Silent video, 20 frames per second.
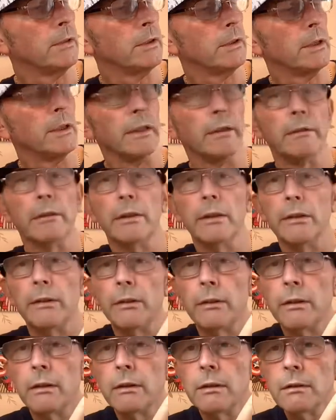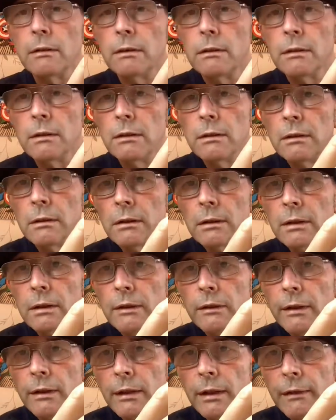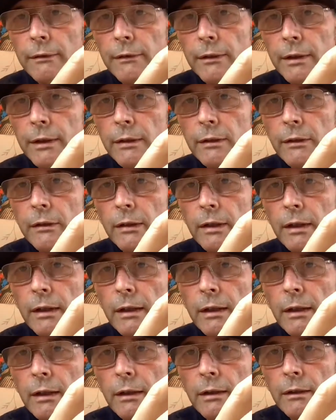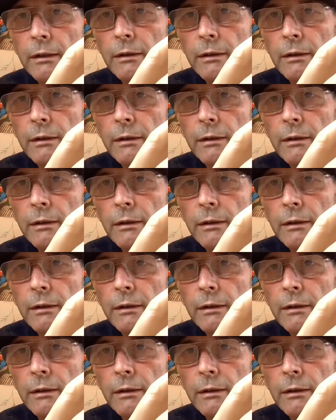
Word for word: There is a definite, uh,